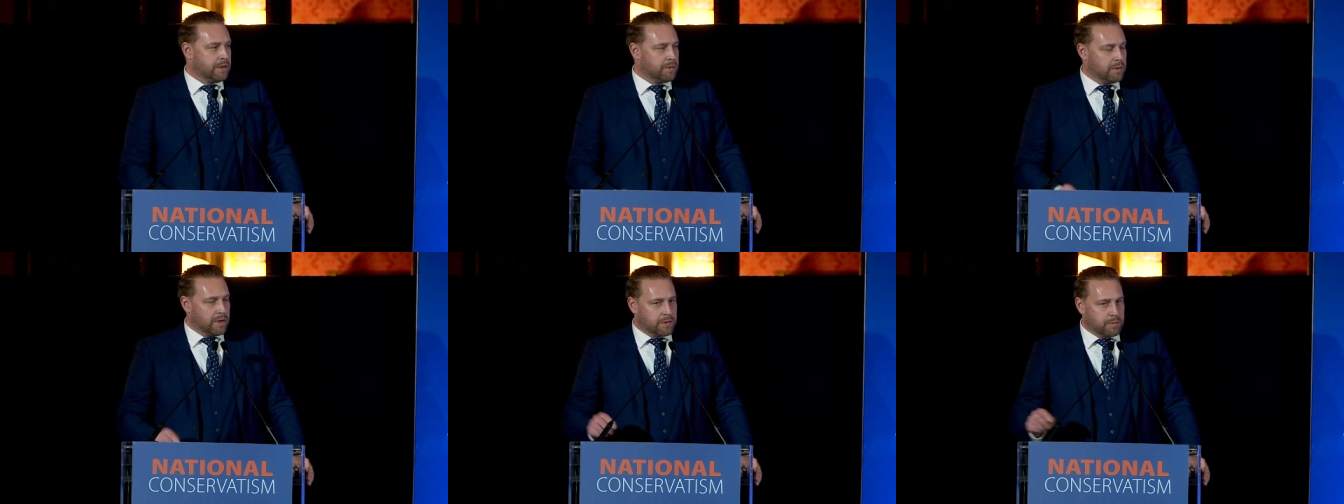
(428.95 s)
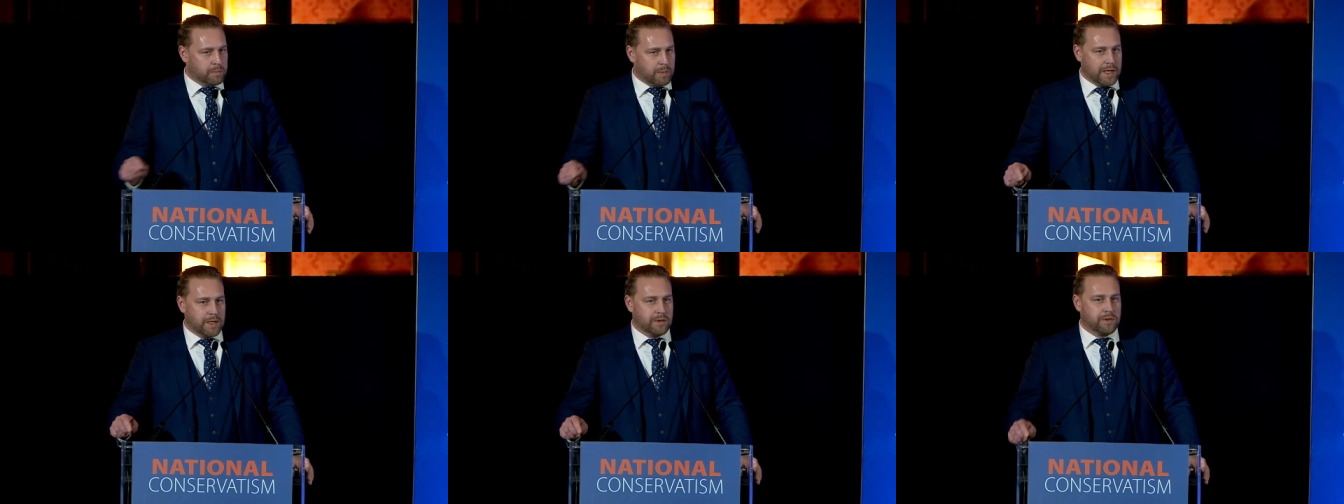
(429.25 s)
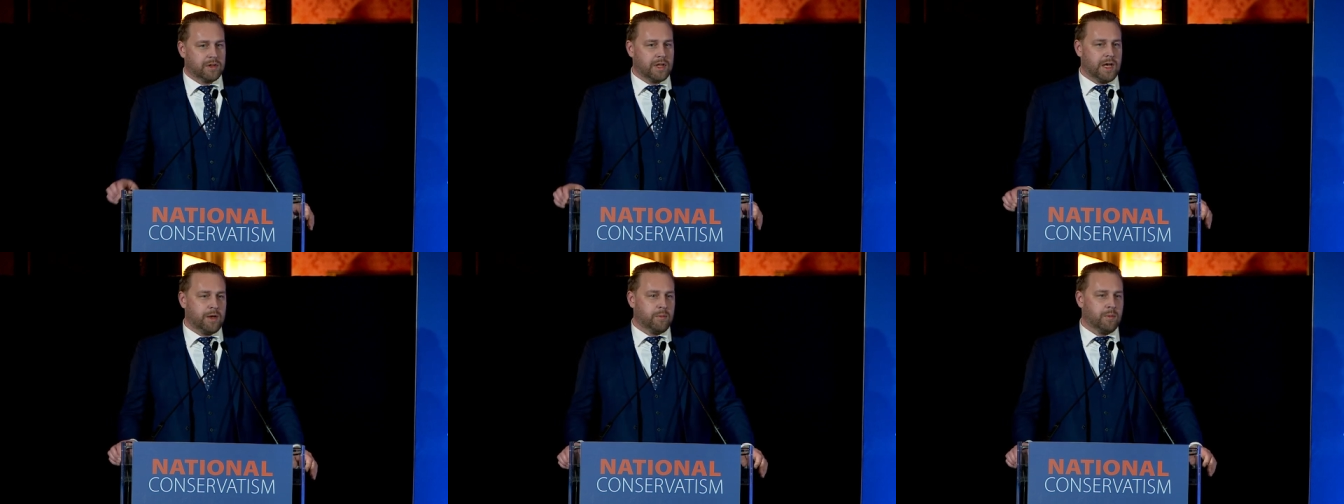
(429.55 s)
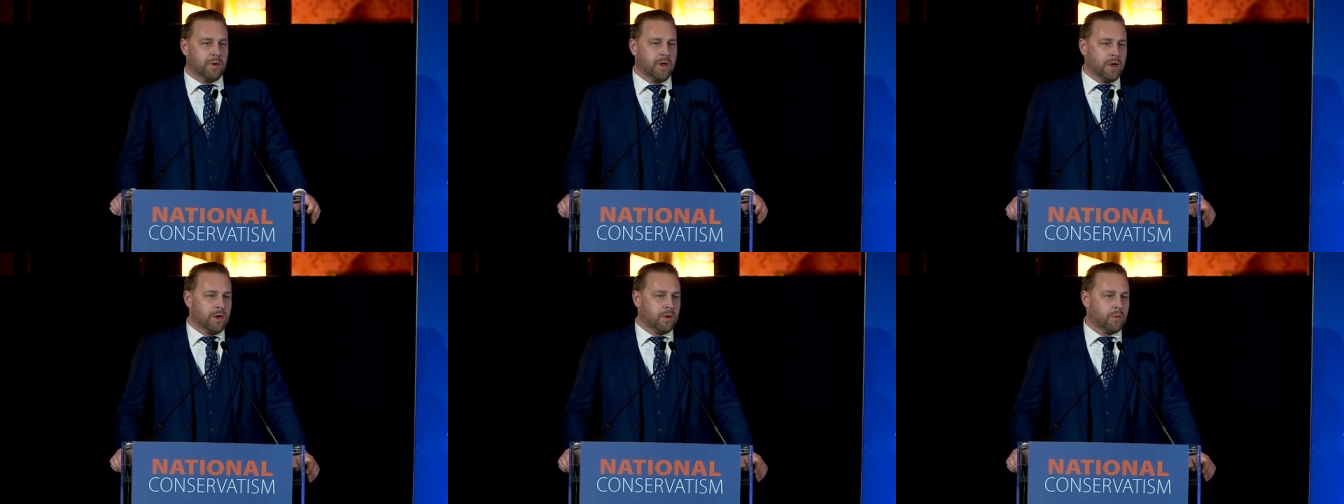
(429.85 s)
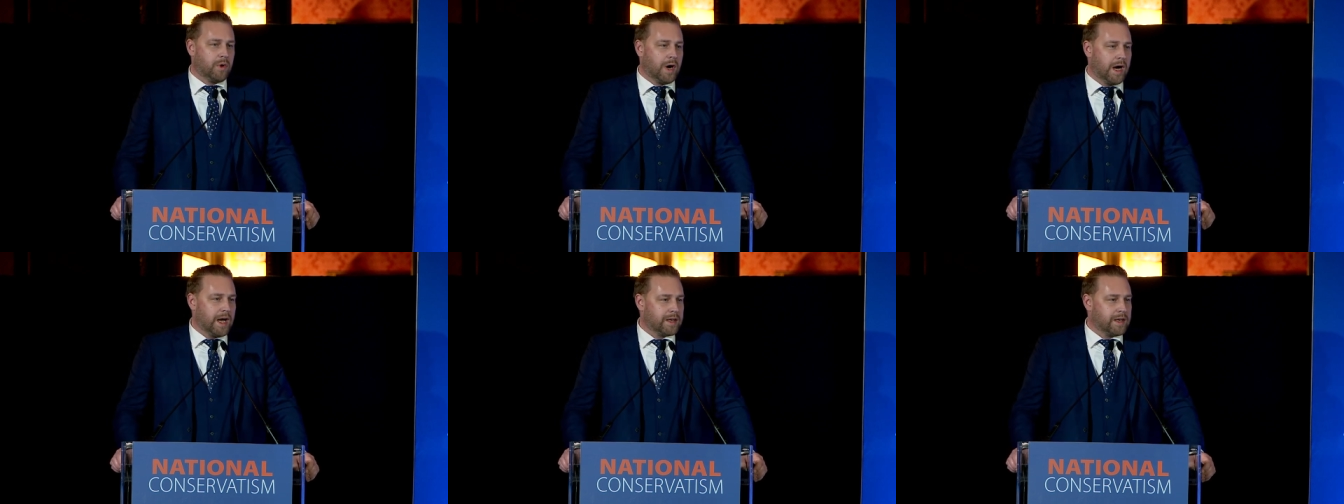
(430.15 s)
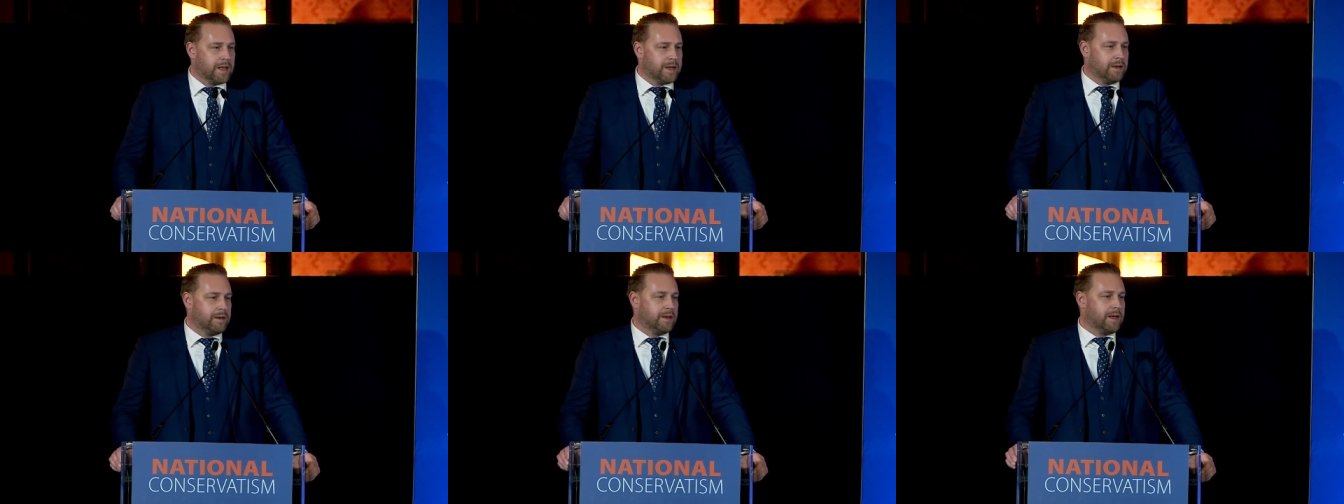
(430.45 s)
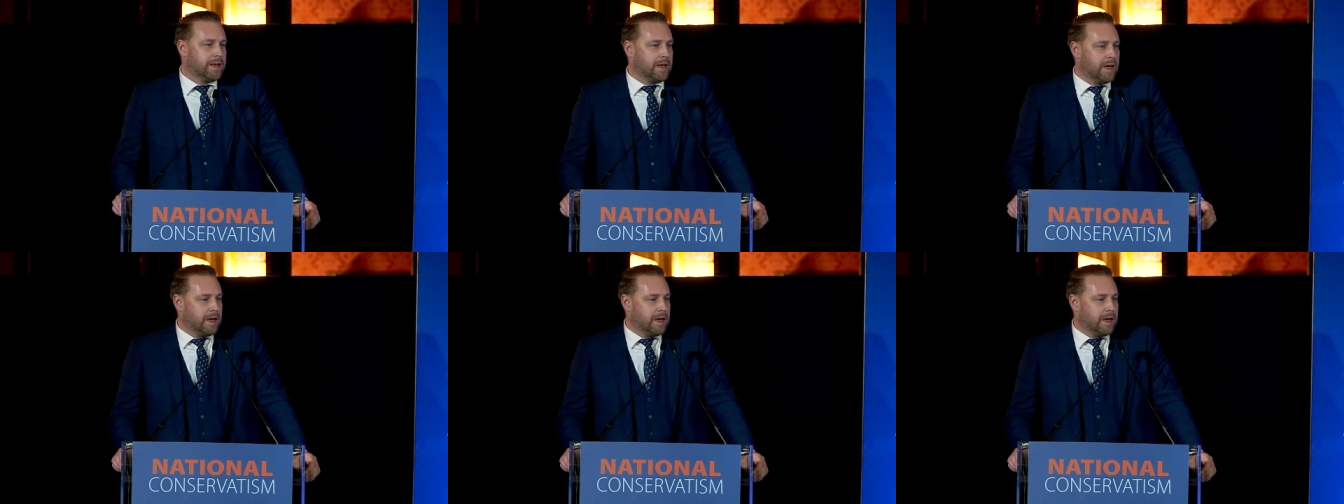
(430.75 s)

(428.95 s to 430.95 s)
to explain to them why they, they